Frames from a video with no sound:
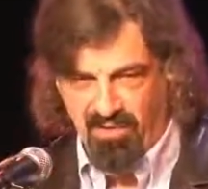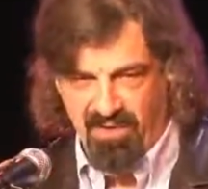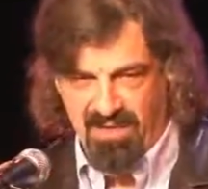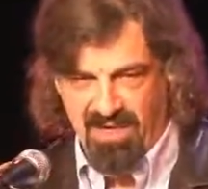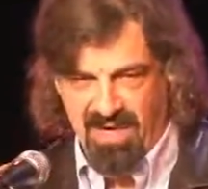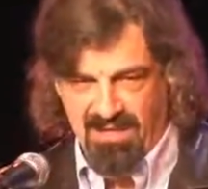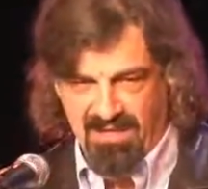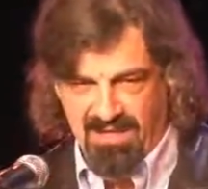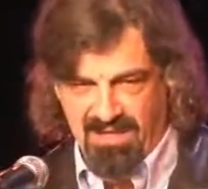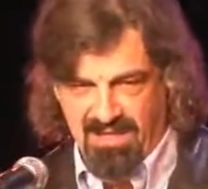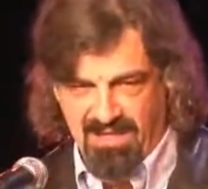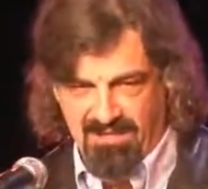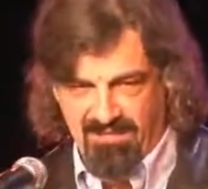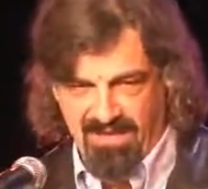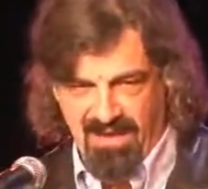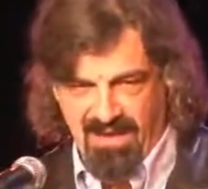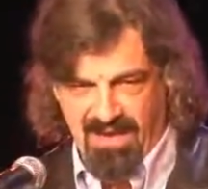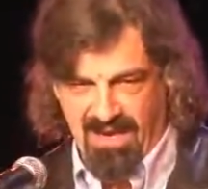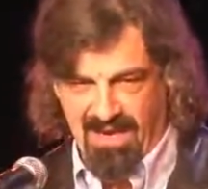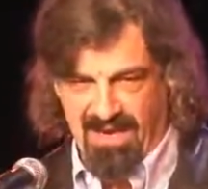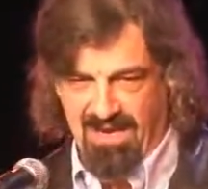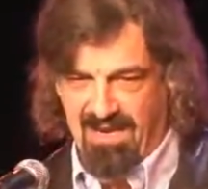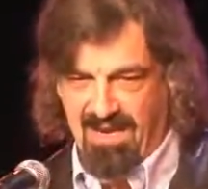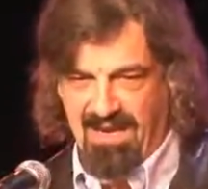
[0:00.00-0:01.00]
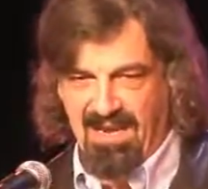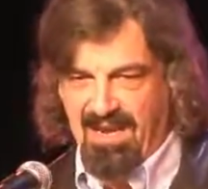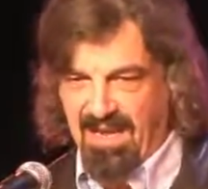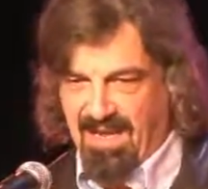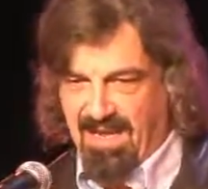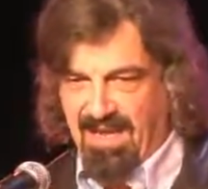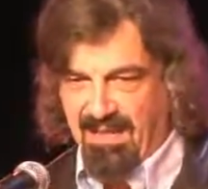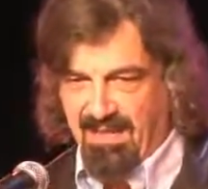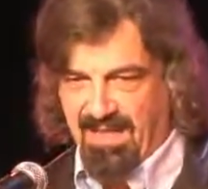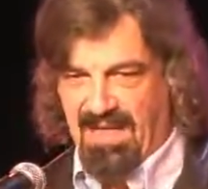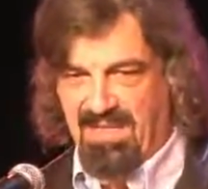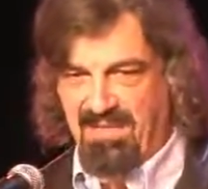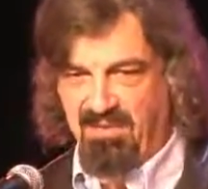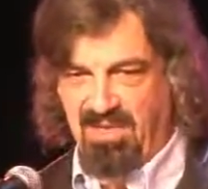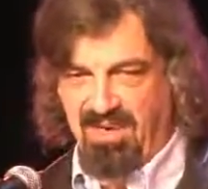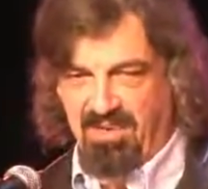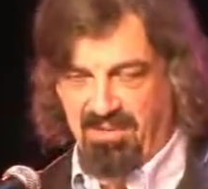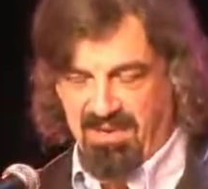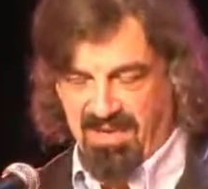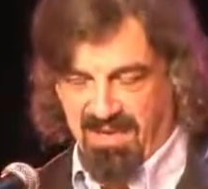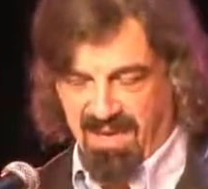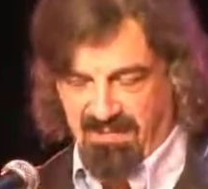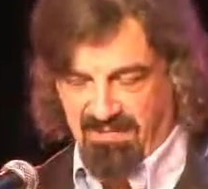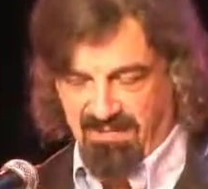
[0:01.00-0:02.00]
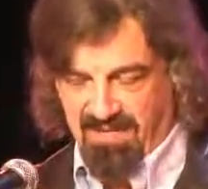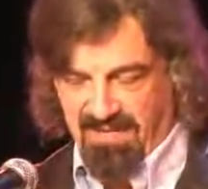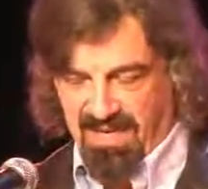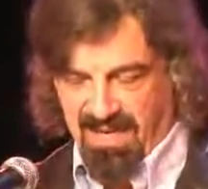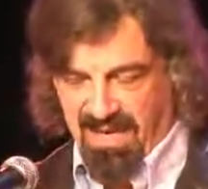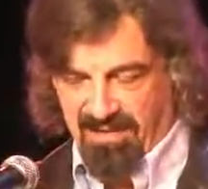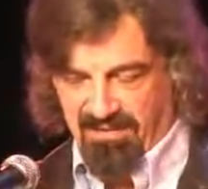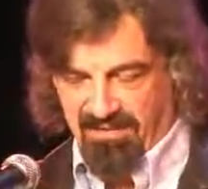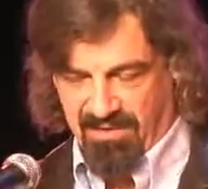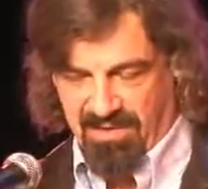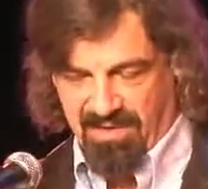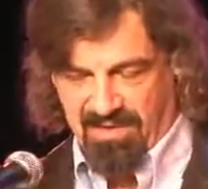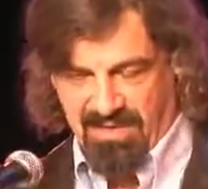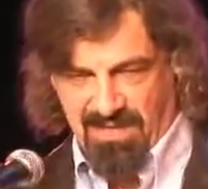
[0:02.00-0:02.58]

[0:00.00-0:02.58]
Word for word: another sphere, that's when it becomes dangerous.